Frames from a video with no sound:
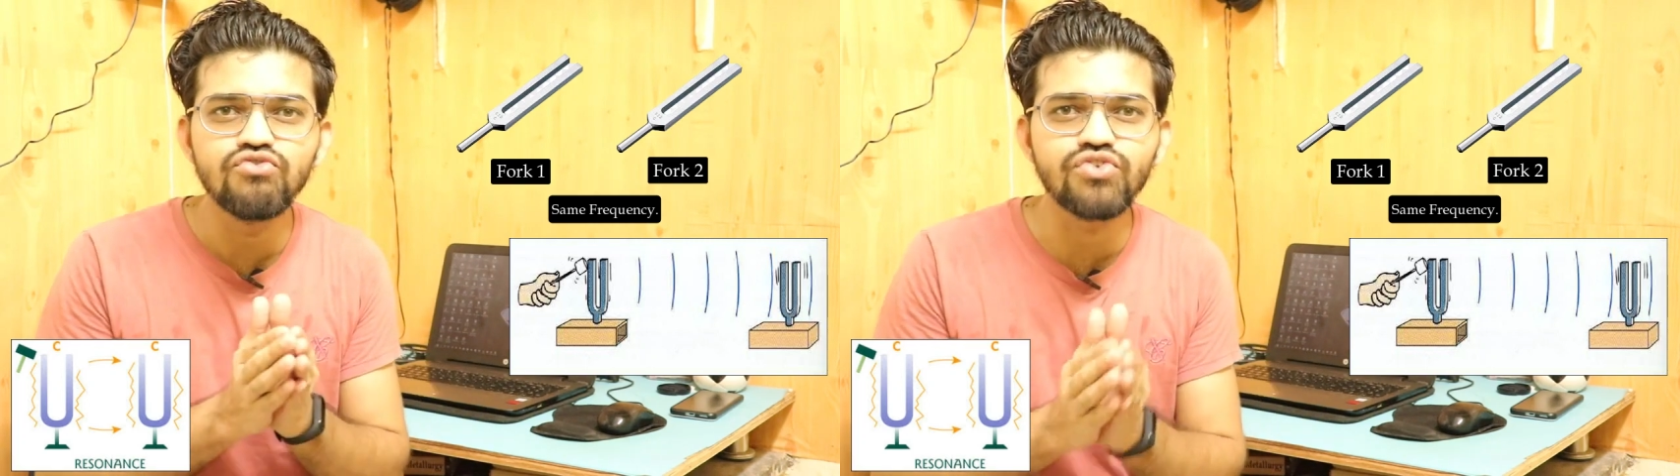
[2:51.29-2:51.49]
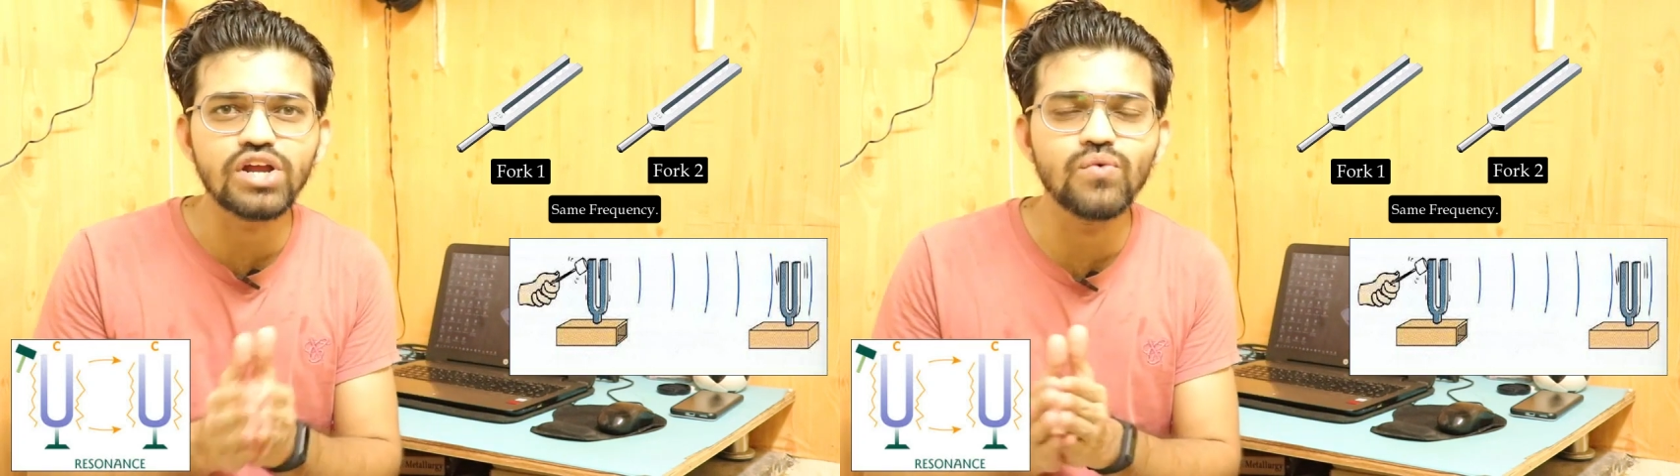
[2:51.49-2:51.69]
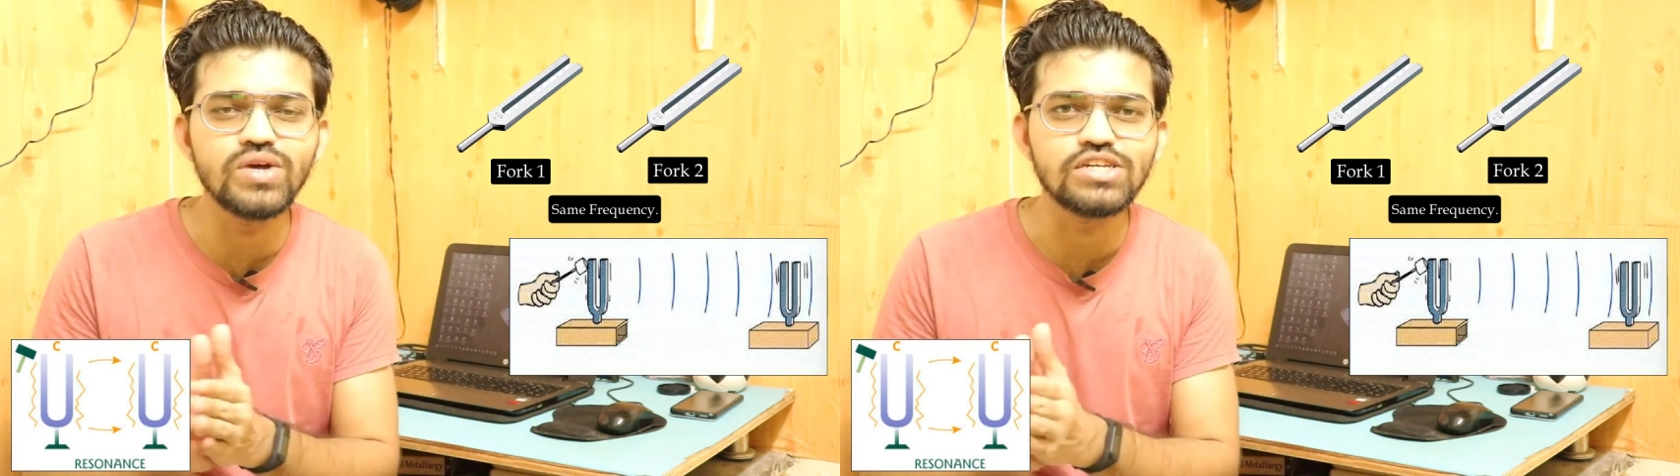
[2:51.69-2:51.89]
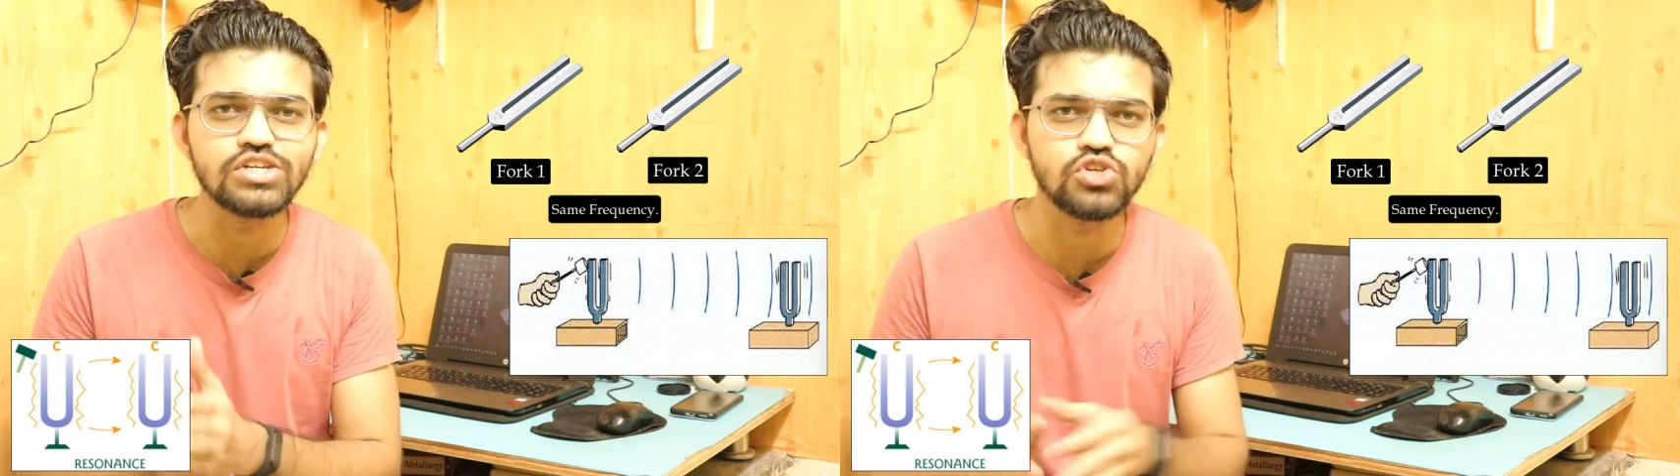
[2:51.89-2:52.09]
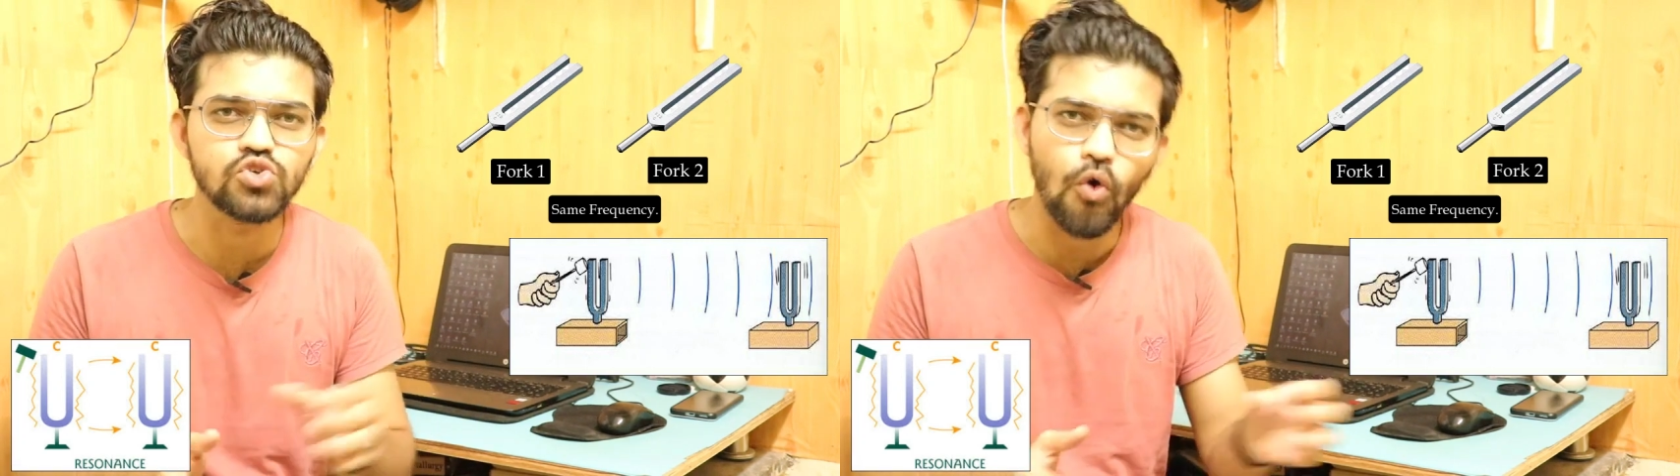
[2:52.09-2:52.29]

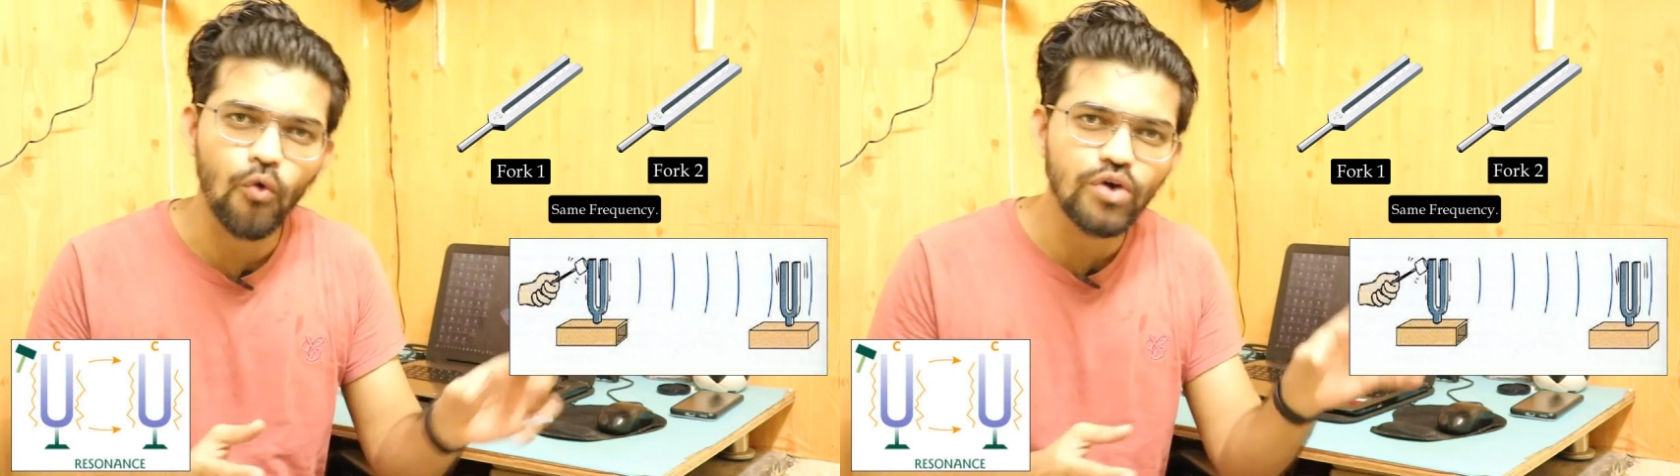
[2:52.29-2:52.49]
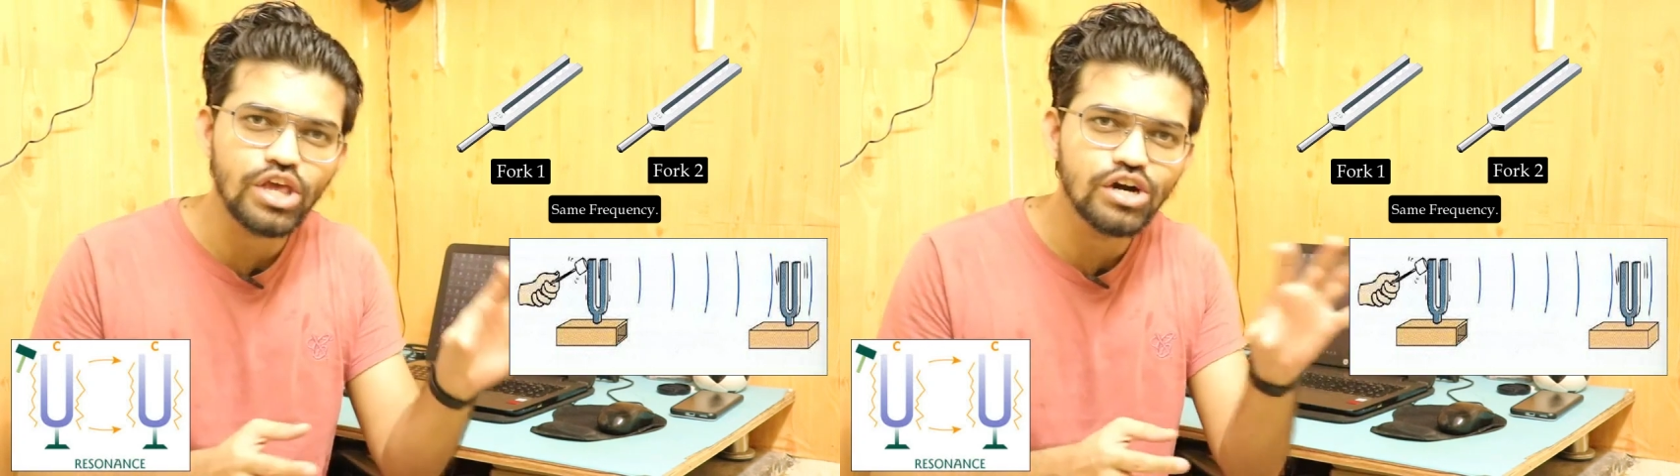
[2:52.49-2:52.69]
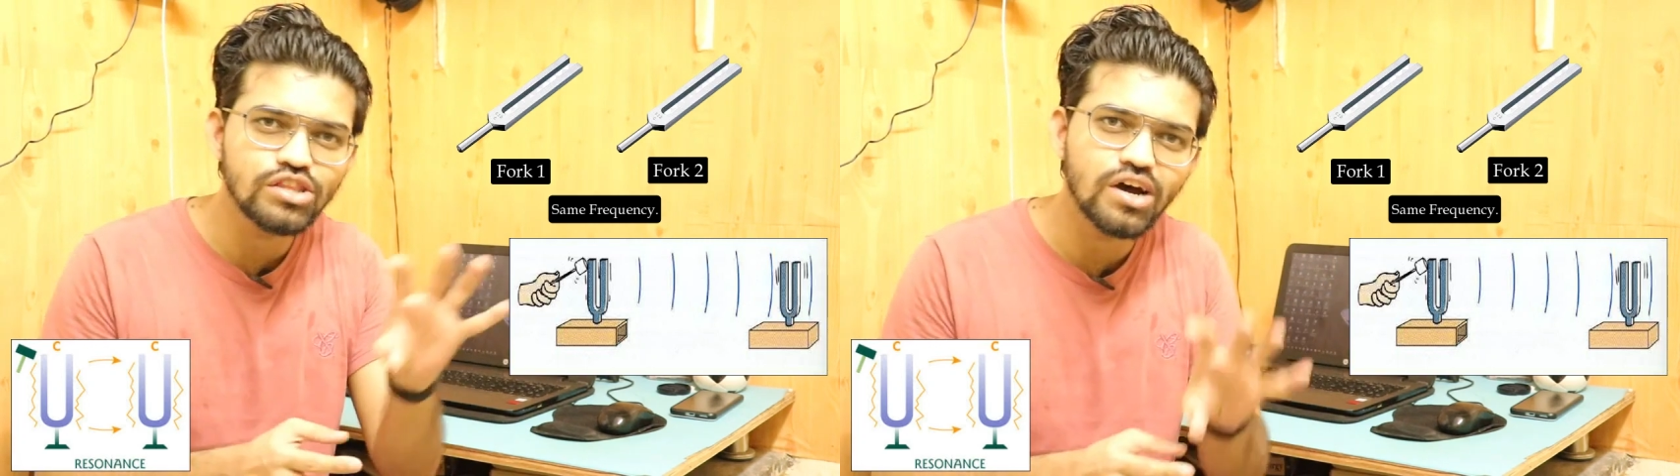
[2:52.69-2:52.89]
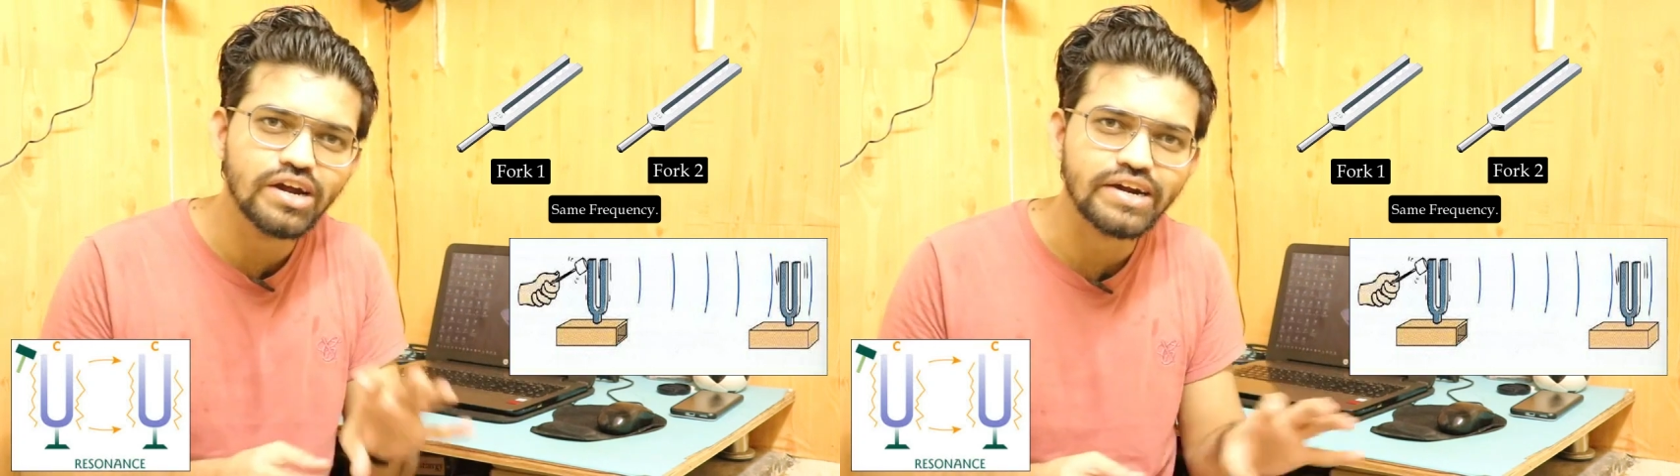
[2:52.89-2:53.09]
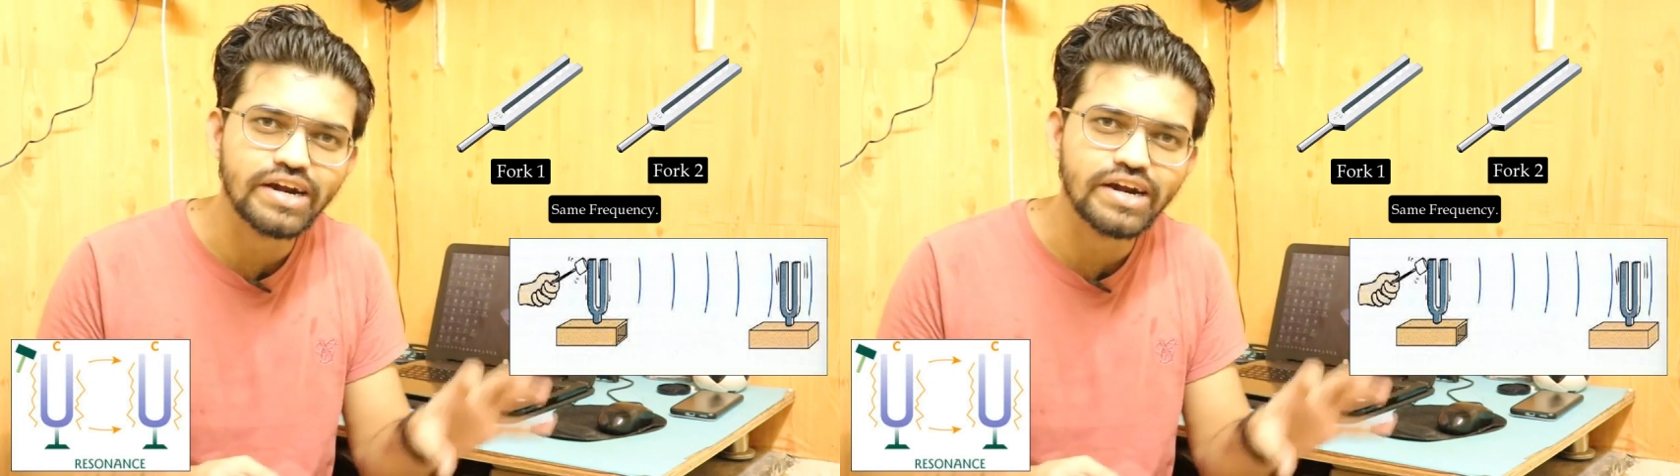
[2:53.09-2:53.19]
frequency so over here the